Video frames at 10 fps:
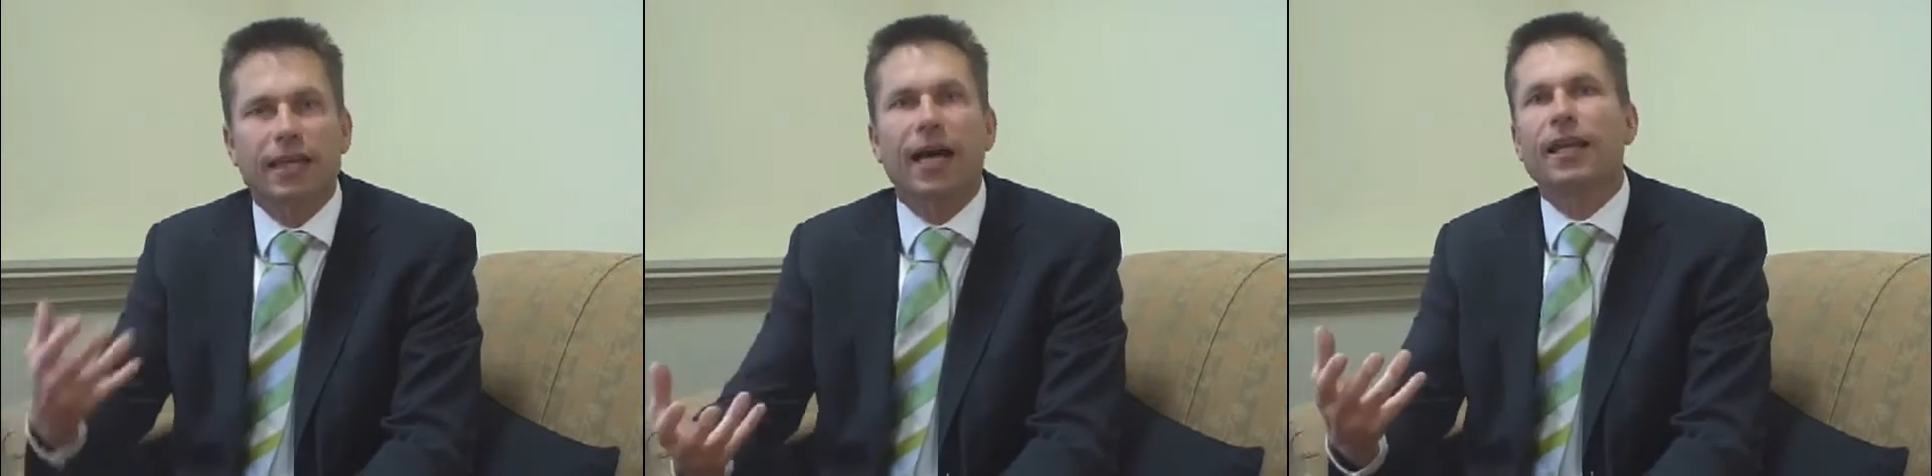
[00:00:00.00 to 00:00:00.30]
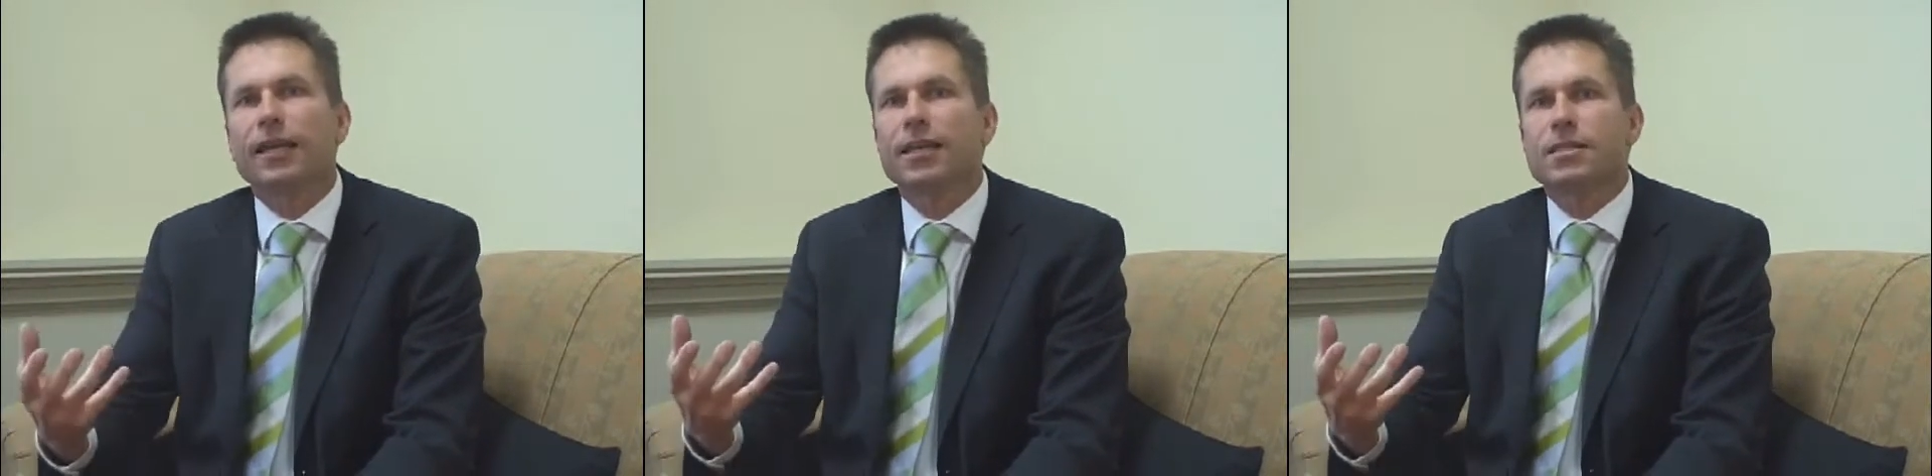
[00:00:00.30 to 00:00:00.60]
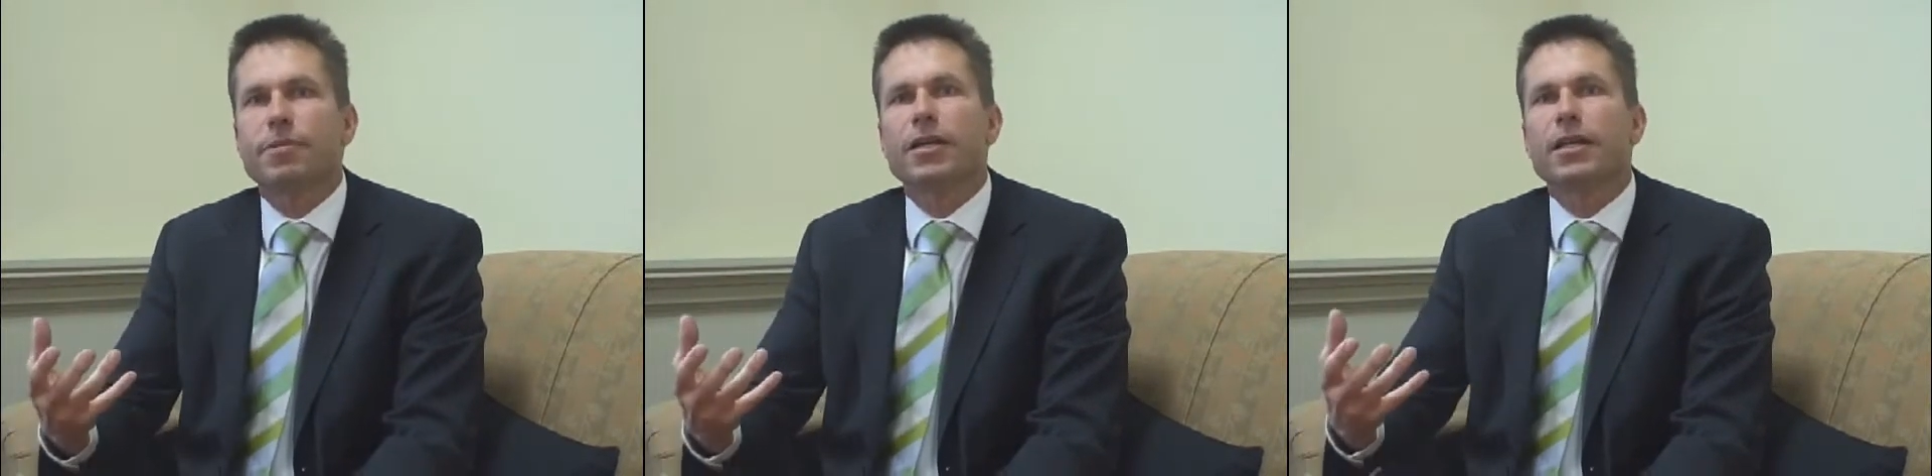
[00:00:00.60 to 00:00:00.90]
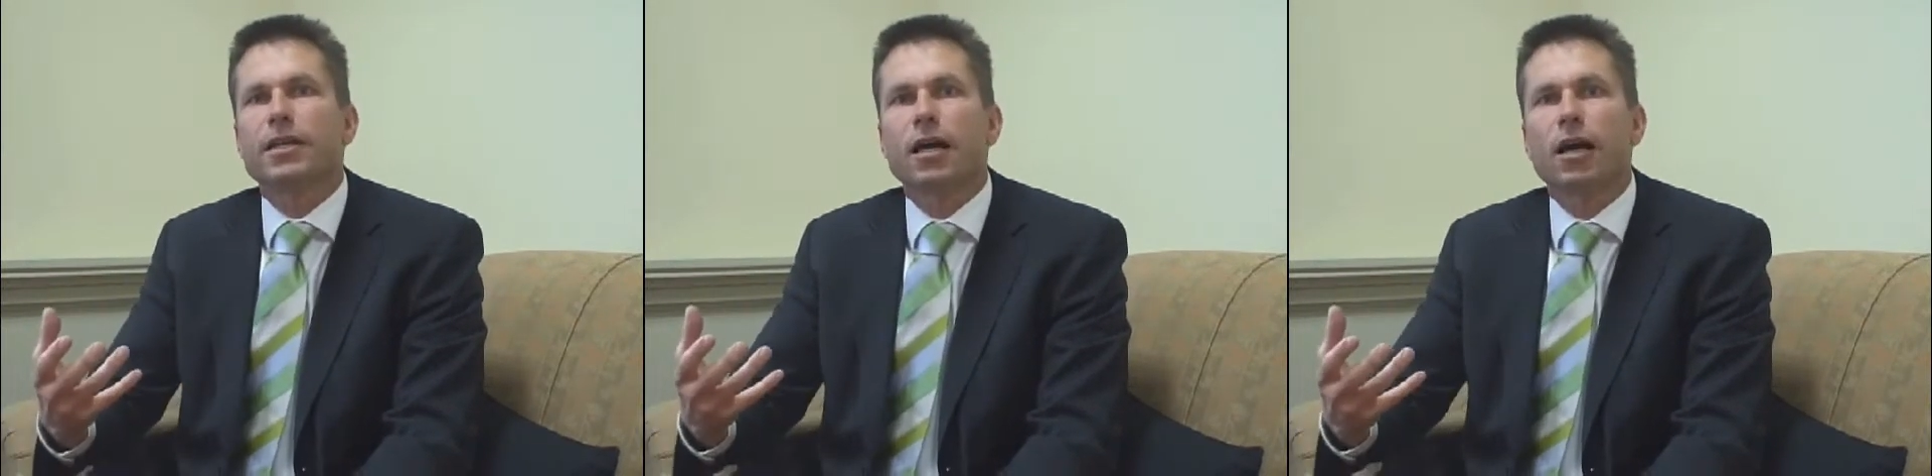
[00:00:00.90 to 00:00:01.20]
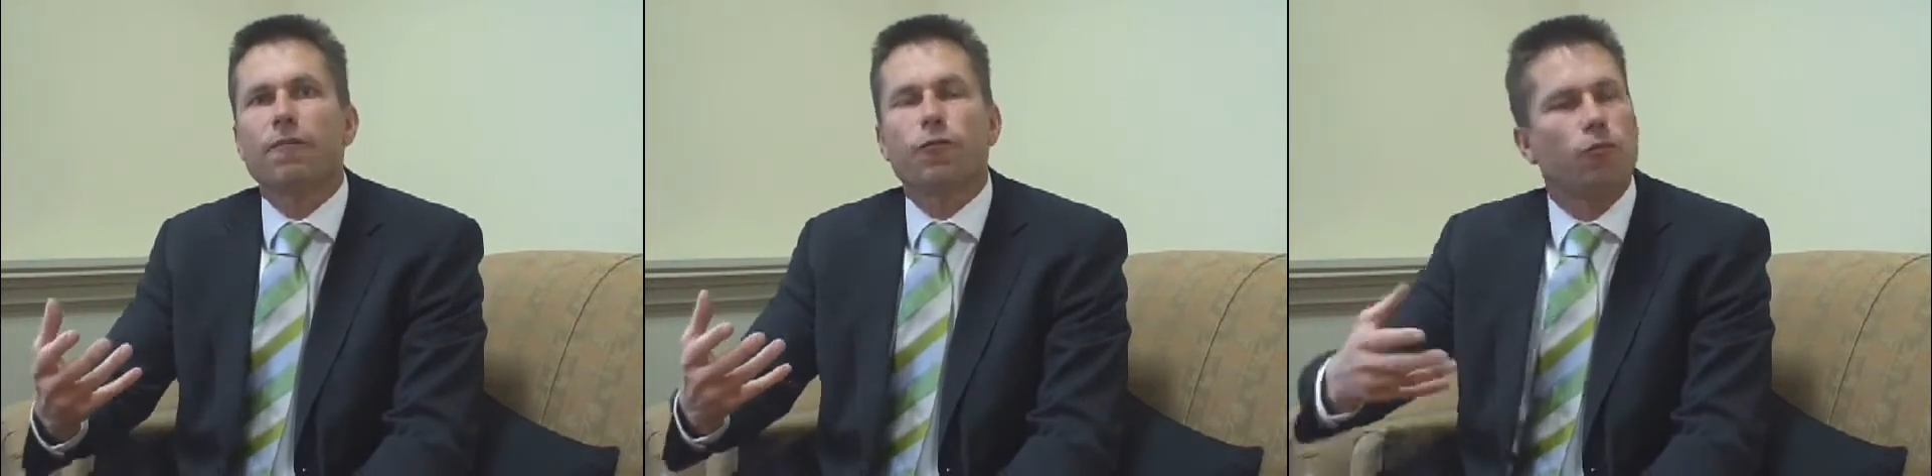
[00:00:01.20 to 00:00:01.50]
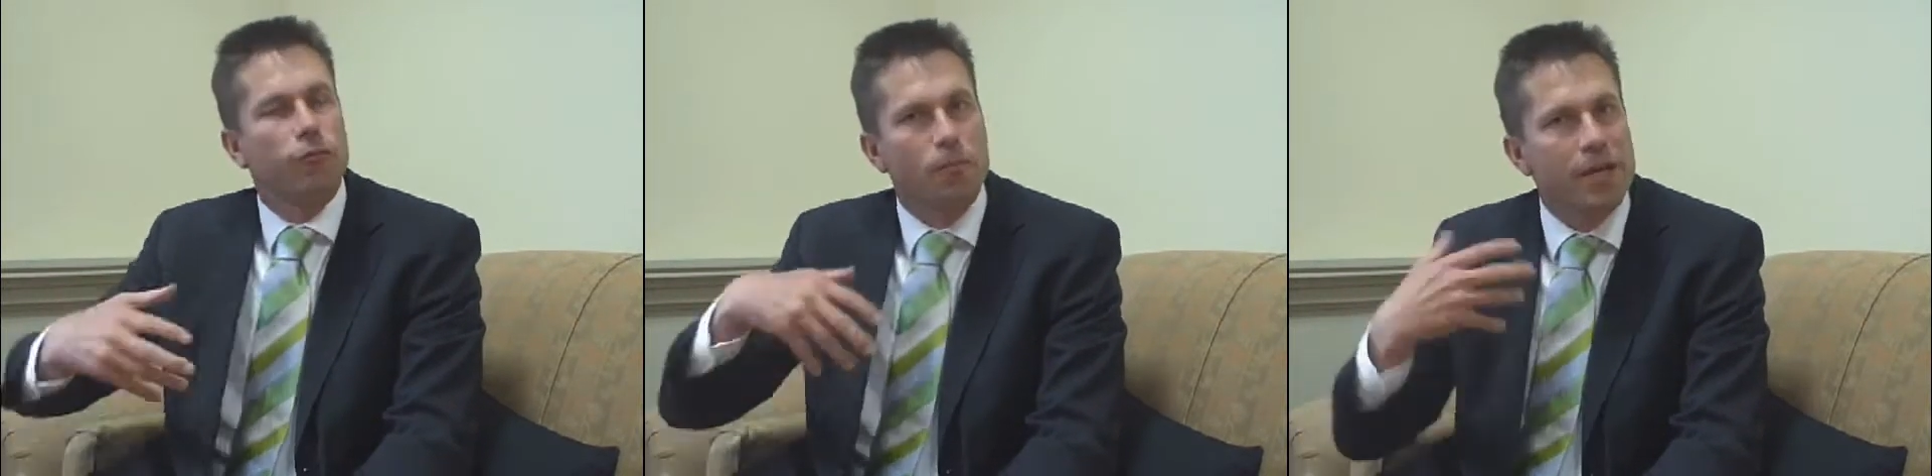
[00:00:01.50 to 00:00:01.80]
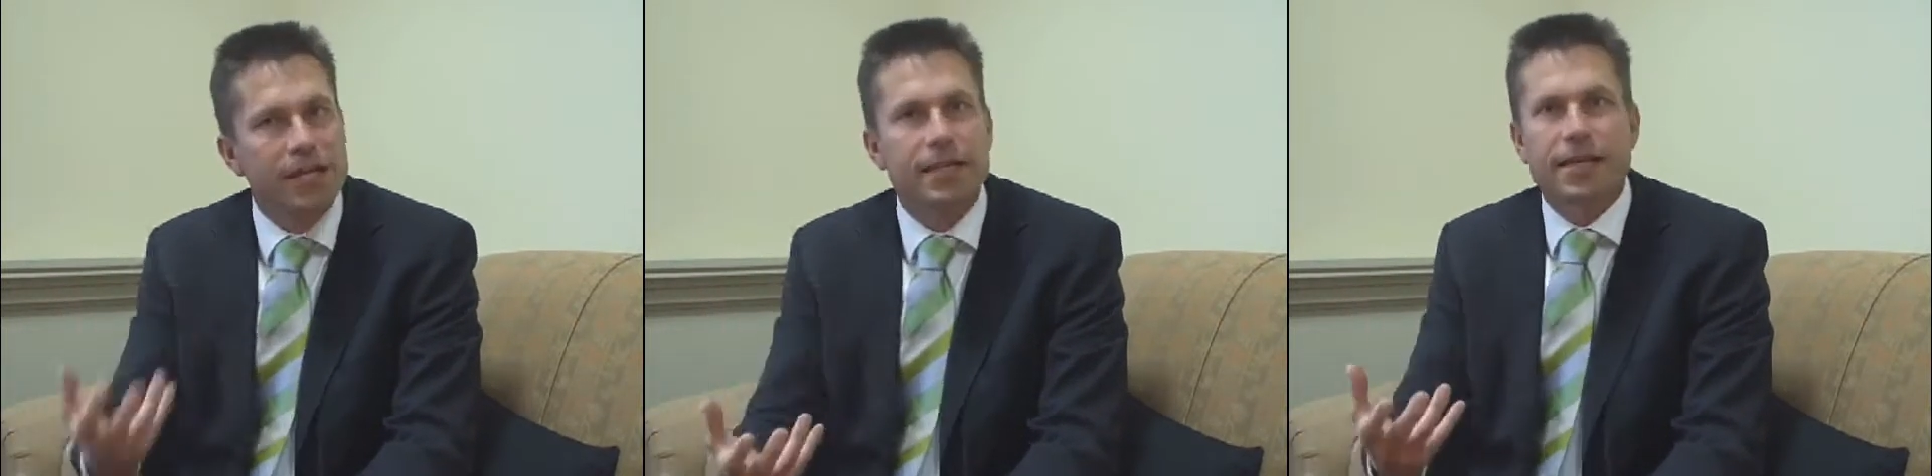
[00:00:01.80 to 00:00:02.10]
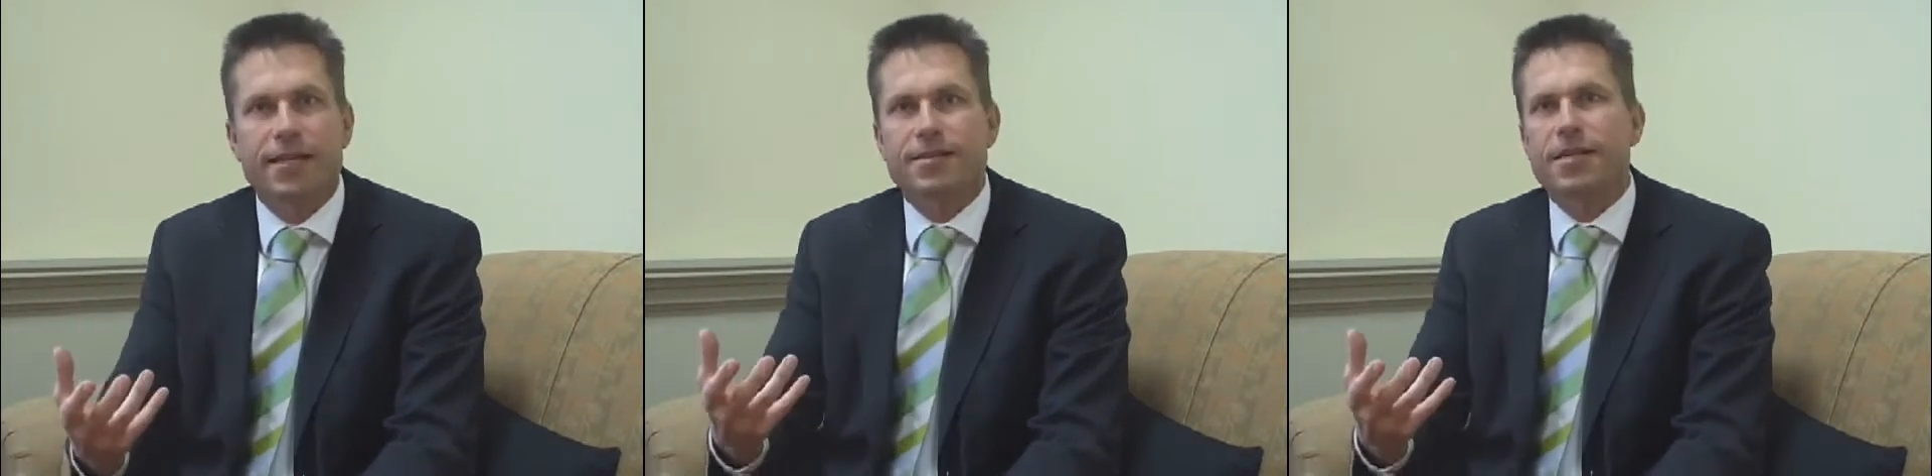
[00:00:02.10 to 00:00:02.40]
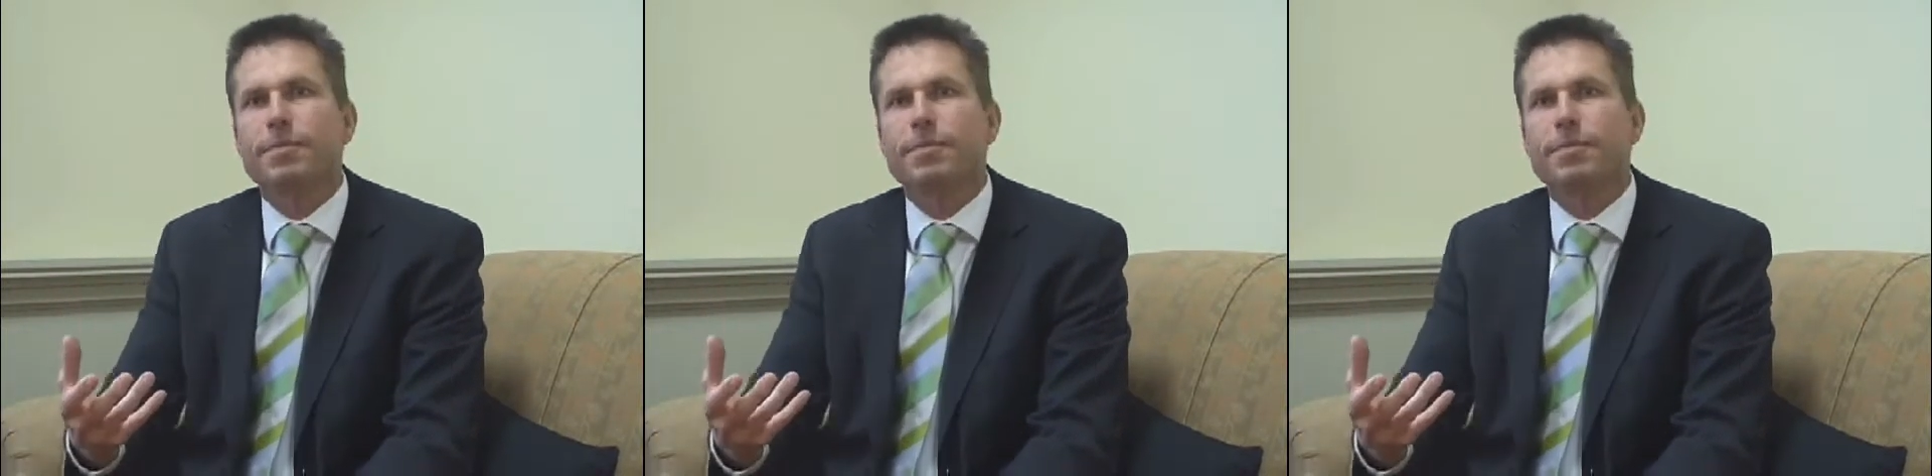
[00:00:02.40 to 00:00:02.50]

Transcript: Cullen has been, uh, for, for many years,